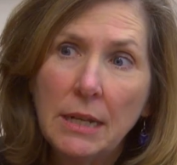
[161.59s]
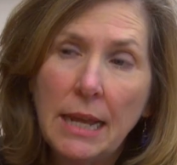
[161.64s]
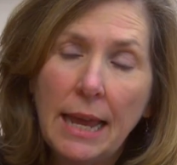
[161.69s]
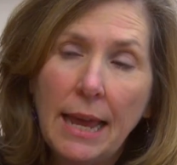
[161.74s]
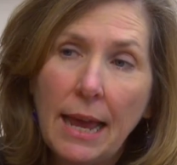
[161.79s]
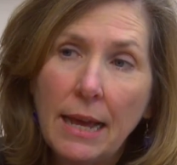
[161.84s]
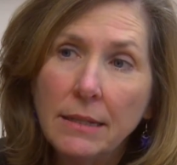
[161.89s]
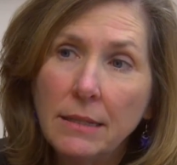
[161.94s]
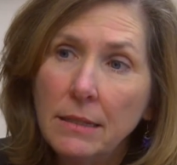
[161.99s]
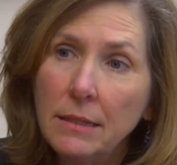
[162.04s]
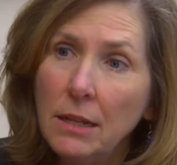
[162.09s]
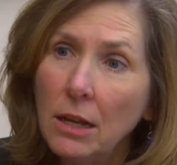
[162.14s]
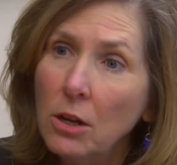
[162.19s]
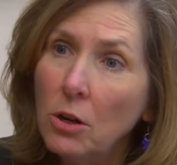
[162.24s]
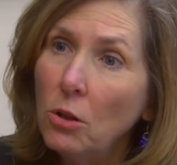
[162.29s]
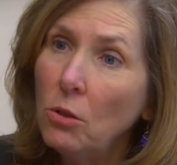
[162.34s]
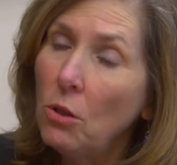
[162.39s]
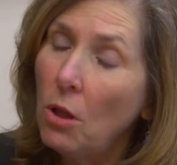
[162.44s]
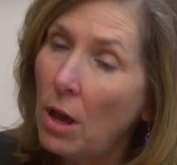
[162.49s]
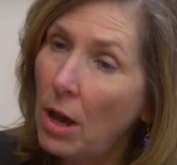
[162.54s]
has
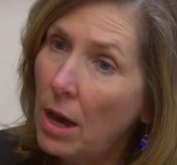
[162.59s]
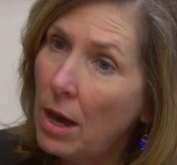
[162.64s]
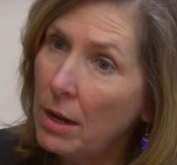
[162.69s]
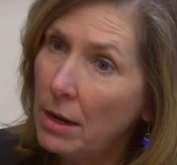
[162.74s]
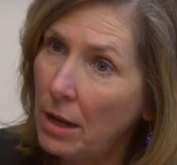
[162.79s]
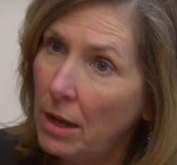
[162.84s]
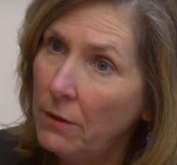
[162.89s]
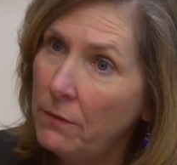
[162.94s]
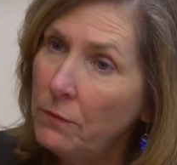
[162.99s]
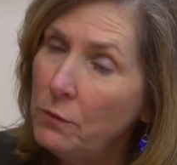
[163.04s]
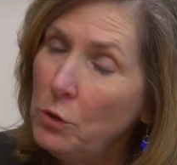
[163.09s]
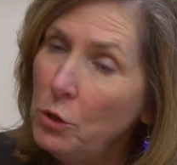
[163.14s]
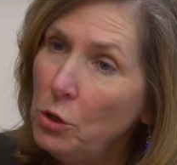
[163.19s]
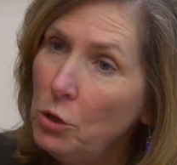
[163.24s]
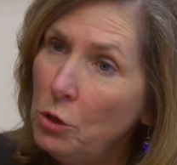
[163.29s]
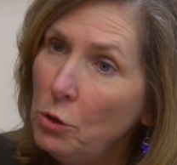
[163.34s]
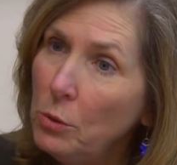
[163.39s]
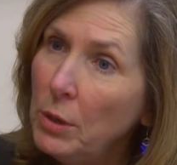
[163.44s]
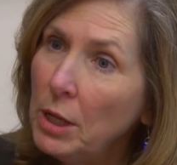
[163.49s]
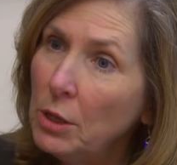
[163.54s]
done a lot of
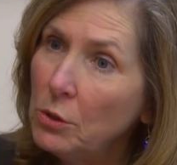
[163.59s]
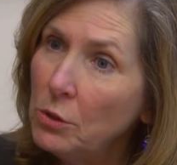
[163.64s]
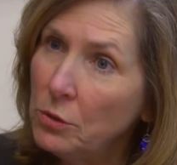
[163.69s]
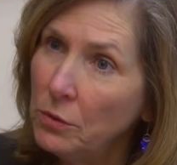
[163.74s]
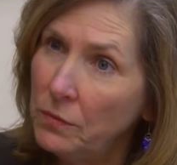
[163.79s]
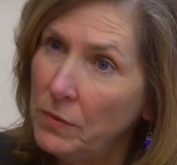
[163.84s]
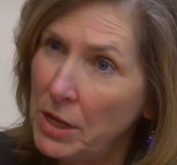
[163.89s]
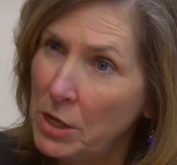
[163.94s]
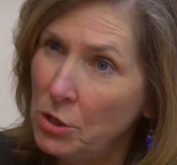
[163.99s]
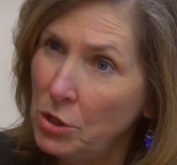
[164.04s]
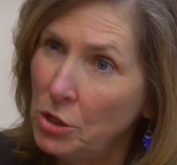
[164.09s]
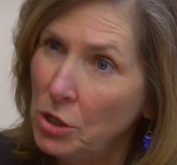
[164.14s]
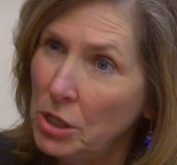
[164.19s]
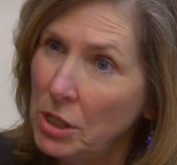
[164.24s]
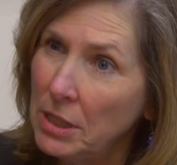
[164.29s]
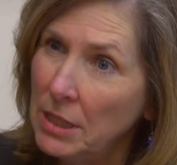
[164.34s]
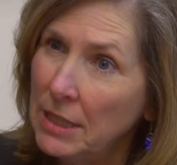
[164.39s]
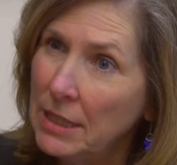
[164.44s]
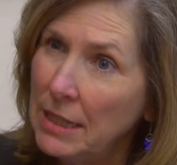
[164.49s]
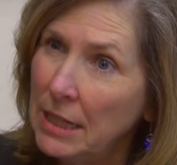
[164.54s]
new
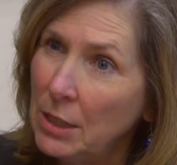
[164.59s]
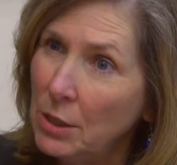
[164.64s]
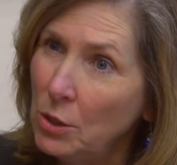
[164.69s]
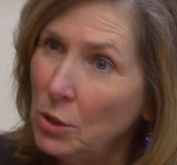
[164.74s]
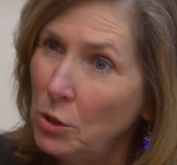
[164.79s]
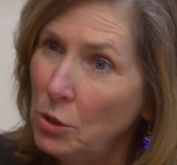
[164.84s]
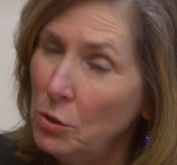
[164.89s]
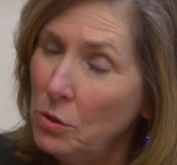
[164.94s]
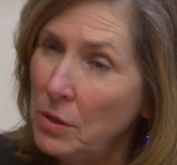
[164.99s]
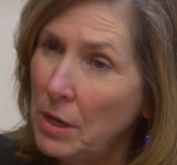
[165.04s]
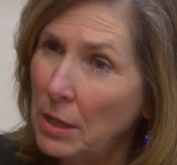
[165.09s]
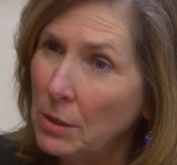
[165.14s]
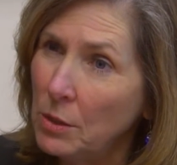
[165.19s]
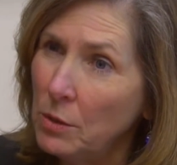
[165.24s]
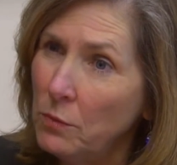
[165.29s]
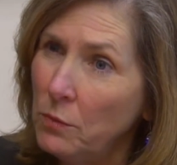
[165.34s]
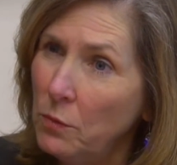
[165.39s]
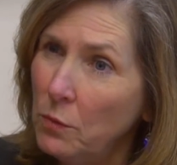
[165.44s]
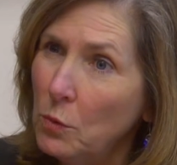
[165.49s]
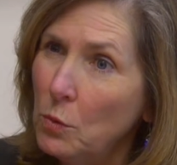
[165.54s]
interventions since
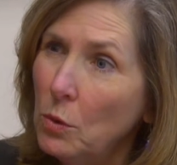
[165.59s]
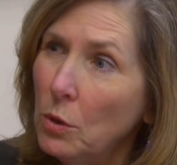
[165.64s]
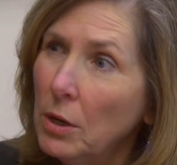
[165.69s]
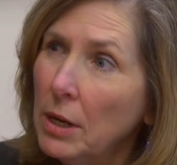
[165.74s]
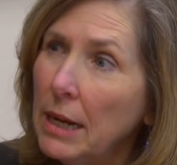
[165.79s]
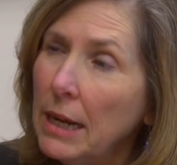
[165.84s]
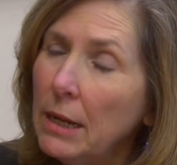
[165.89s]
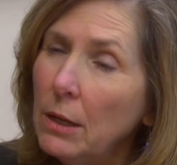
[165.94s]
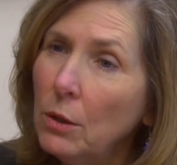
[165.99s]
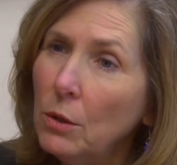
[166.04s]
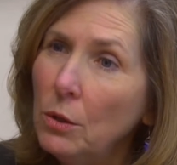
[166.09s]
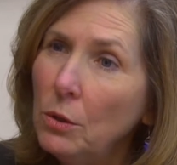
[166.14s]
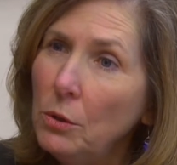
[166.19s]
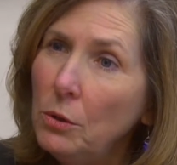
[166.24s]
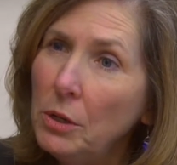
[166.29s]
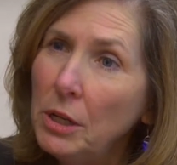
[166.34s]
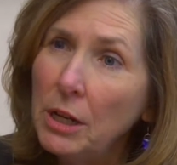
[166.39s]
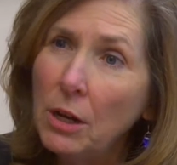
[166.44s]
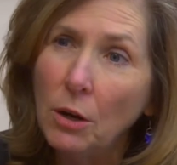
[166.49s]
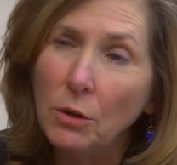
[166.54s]
2004,
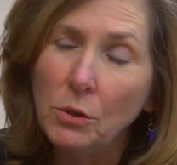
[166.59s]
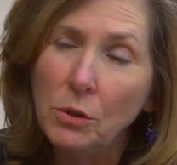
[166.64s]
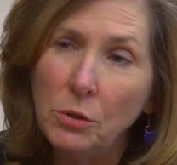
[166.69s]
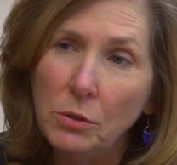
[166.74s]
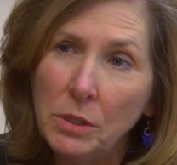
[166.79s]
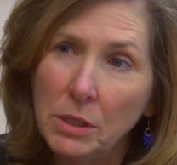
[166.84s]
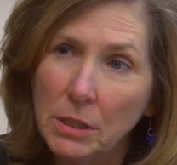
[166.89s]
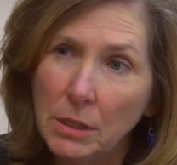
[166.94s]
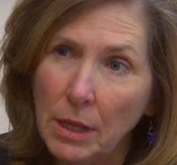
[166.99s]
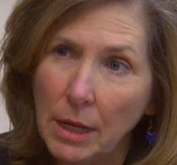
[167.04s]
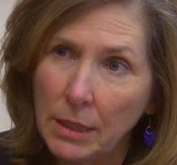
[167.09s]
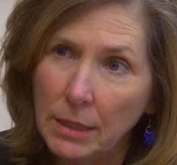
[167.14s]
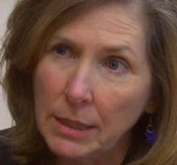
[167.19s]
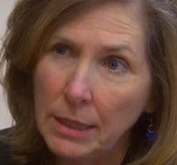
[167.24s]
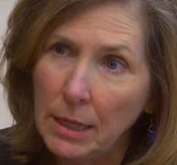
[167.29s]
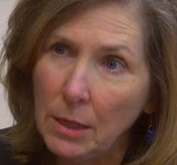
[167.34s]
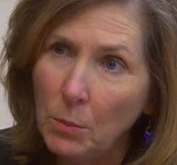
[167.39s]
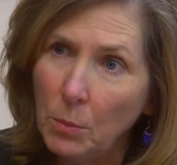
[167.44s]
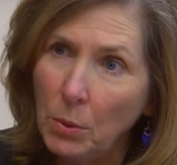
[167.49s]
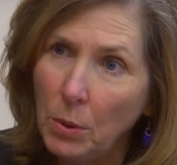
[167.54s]
including our new
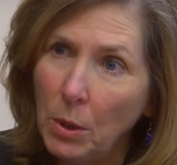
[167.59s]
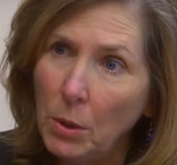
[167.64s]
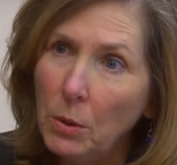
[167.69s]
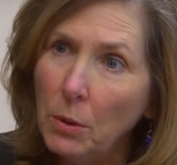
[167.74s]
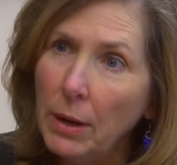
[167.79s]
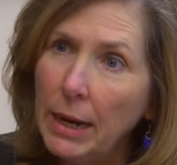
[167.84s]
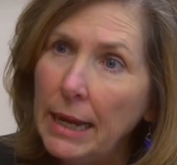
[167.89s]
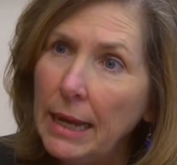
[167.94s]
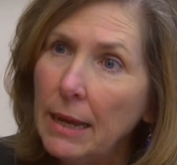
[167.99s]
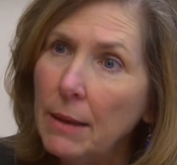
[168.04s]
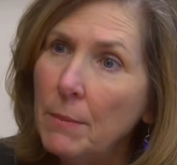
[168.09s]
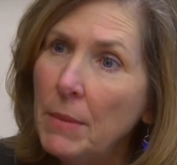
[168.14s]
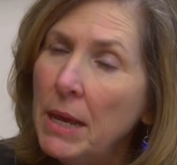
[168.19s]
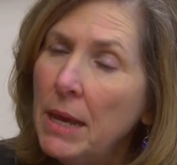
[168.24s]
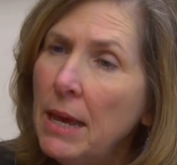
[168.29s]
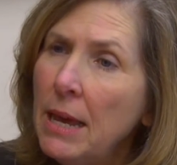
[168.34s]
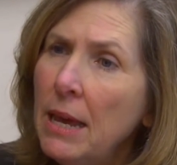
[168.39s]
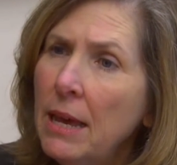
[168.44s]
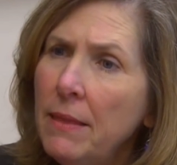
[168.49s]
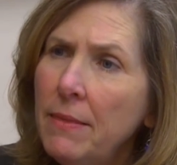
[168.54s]
dyslexia program
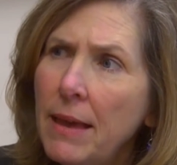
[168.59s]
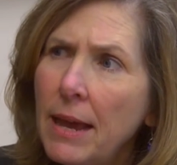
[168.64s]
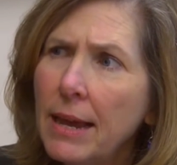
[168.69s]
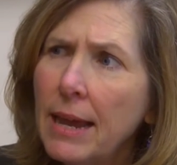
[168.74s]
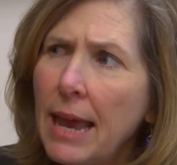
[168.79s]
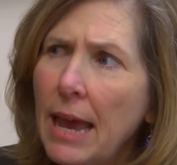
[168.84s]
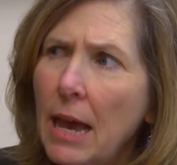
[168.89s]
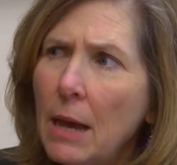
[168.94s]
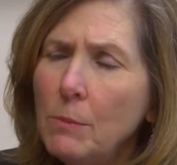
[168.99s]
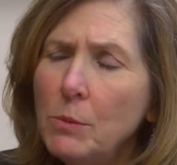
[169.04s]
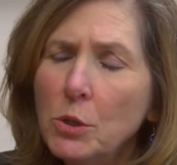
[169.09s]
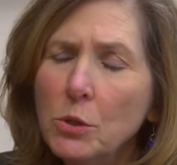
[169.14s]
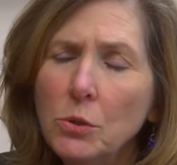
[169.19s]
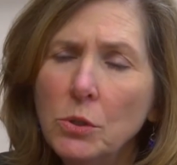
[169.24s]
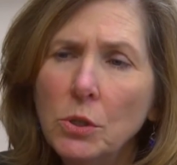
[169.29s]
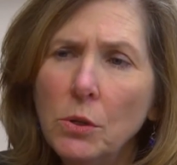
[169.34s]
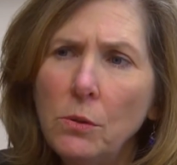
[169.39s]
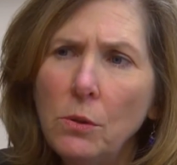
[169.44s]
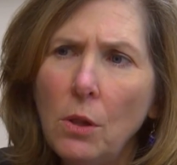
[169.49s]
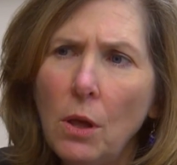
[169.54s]
that
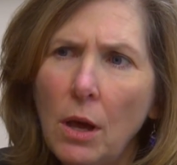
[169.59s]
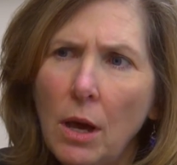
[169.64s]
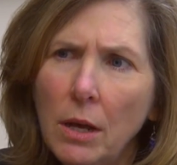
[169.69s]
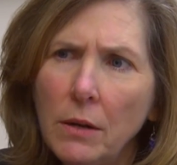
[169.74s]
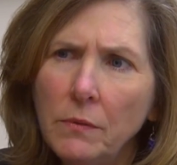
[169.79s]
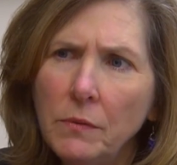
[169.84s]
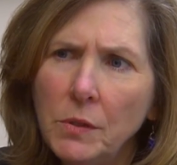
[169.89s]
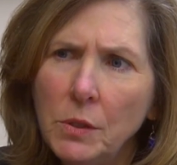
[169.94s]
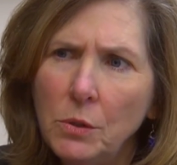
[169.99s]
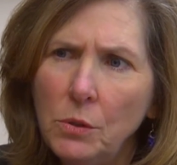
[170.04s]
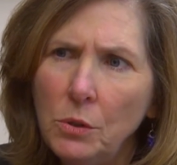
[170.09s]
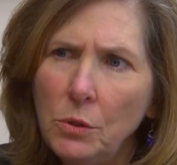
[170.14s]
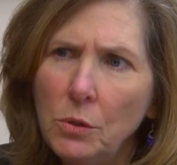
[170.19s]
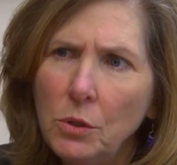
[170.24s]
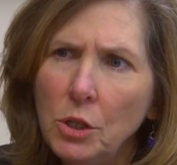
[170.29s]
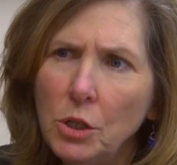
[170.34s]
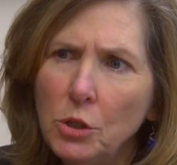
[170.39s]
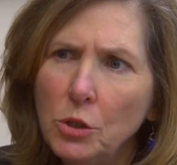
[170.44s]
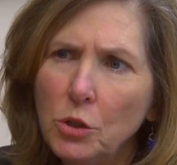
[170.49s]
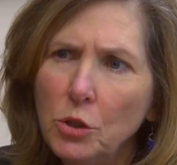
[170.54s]
captures a lot of
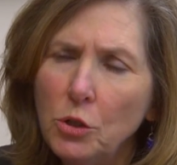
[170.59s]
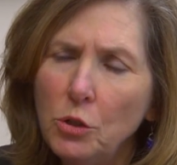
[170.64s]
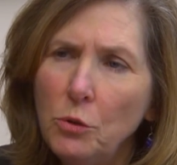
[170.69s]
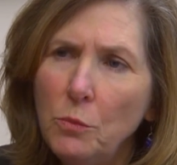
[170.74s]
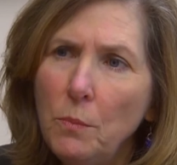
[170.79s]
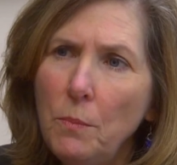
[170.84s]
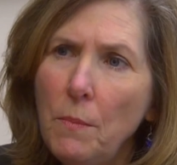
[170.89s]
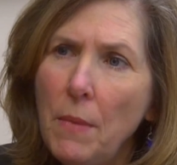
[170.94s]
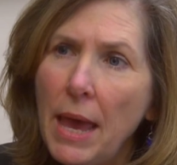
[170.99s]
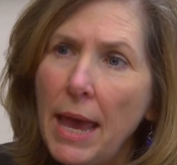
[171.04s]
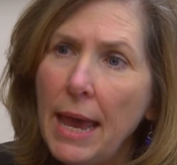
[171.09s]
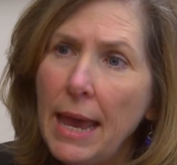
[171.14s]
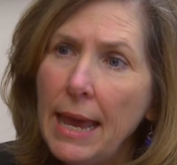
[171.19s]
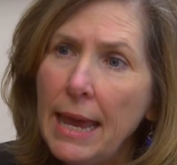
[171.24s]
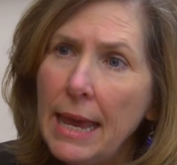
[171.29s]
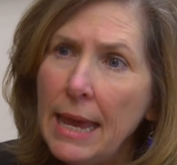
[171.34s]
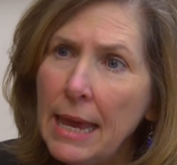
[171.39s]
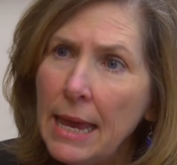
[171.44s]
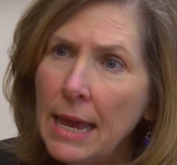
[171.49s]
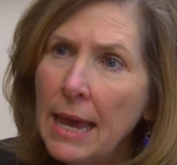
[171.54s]
students who
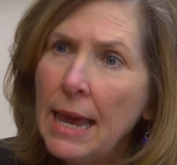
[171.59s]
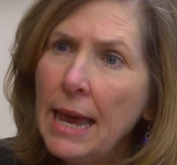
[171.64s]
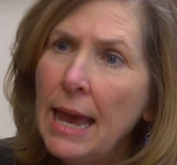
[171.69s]
may